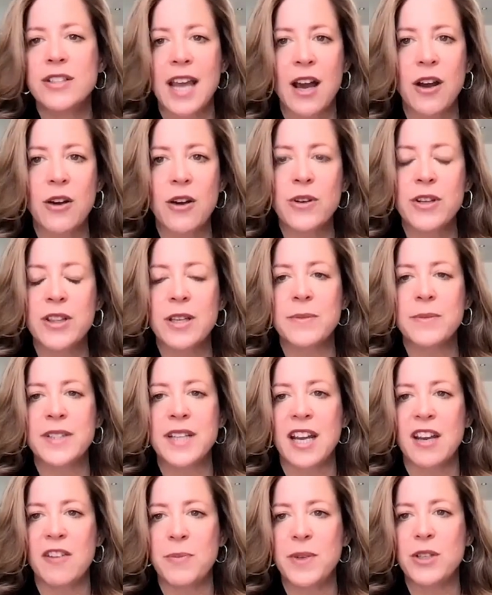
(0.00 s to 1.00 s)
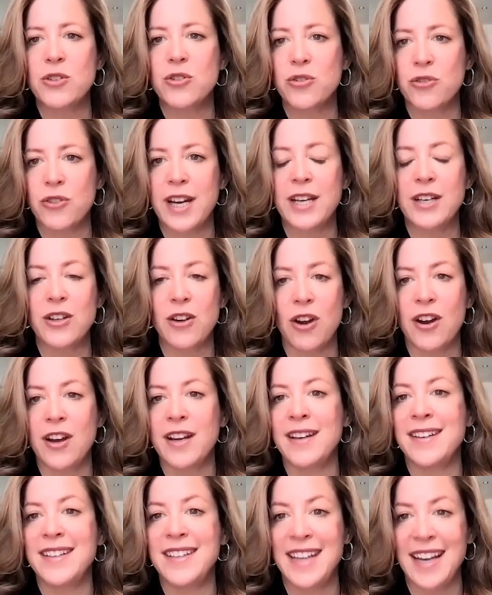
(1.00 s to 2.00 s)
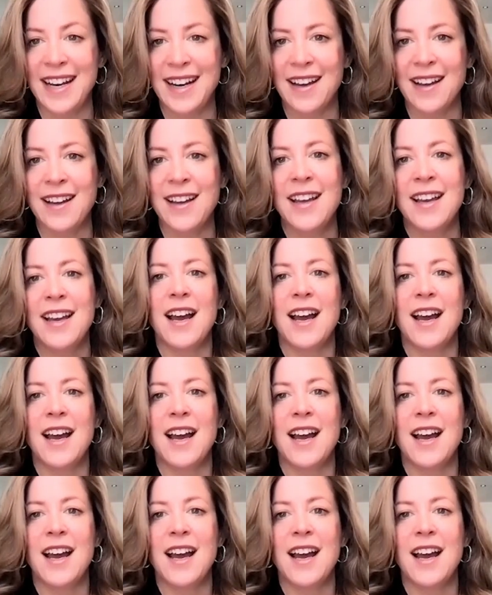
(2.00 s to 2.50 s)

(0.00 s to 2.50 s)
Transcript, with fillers: algorithms that have been trained on data.